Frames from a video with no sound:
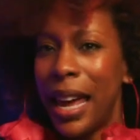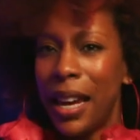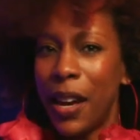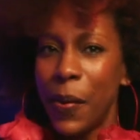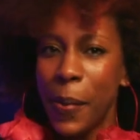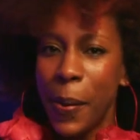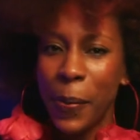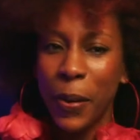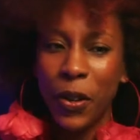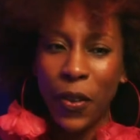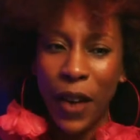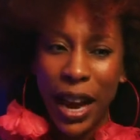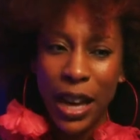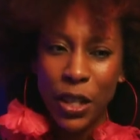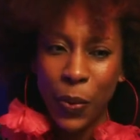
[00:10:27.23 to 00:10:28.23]
And I remember
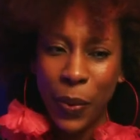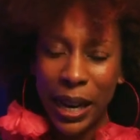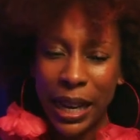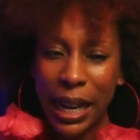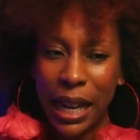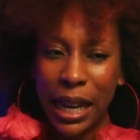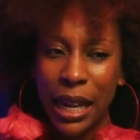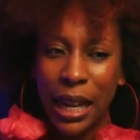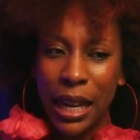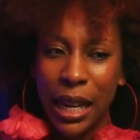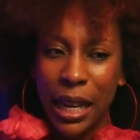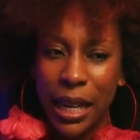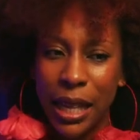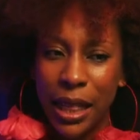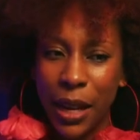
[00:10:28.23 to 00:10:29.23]
graduating,
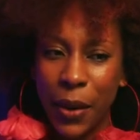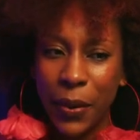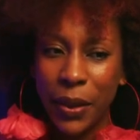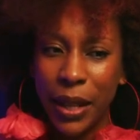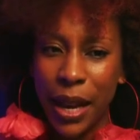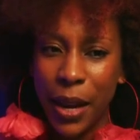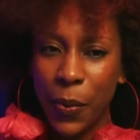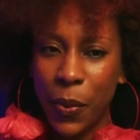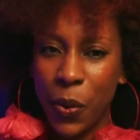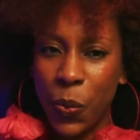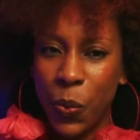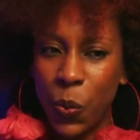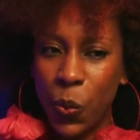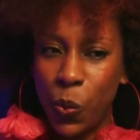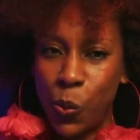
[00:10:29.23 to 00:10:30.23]
they were like,
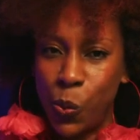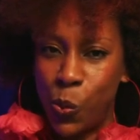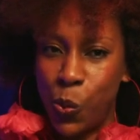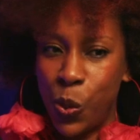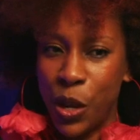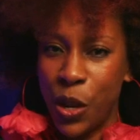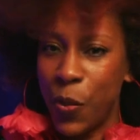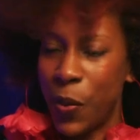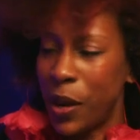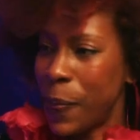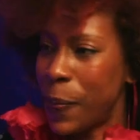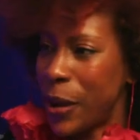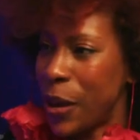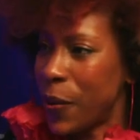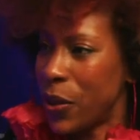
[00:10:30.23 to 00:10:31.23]
well, what do you want to
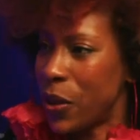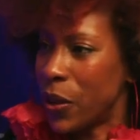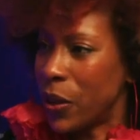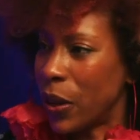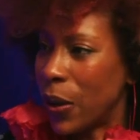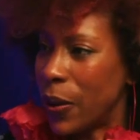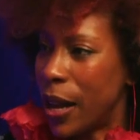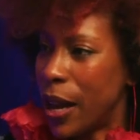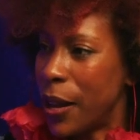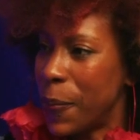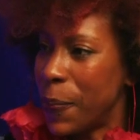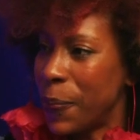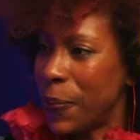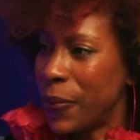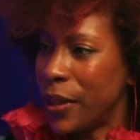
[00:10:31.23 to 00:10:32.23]
be when you grow up?
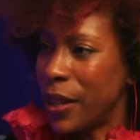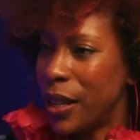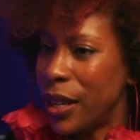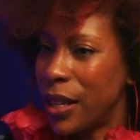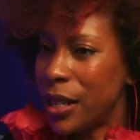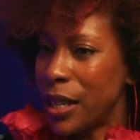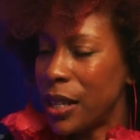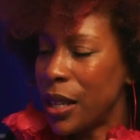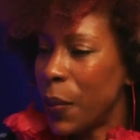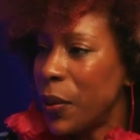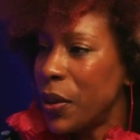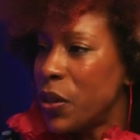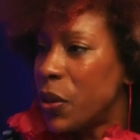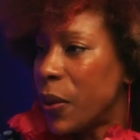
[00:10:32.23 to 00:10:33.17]
Says, I want to do